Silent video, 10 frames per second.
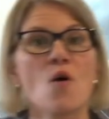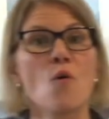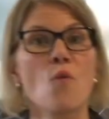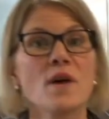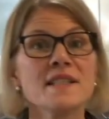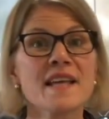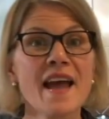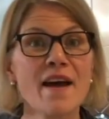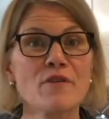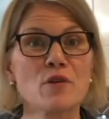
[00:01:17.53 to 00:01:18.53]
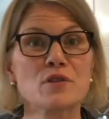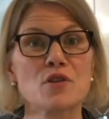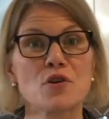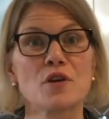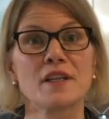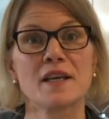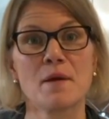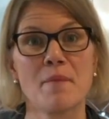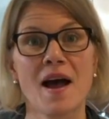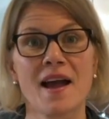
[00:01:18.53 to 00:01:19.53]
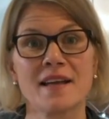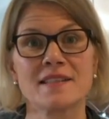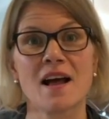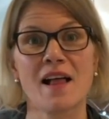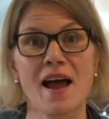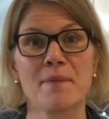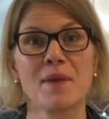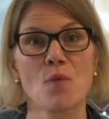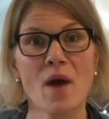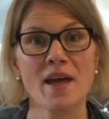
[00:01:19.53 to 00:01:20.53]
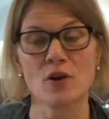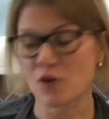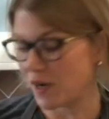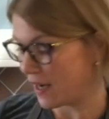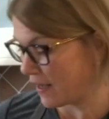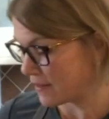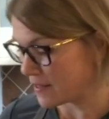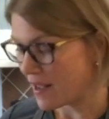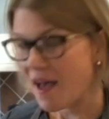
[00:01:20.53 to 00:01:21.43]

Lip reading: Once I have those thoroughly combined, I'll add my wet ingredients.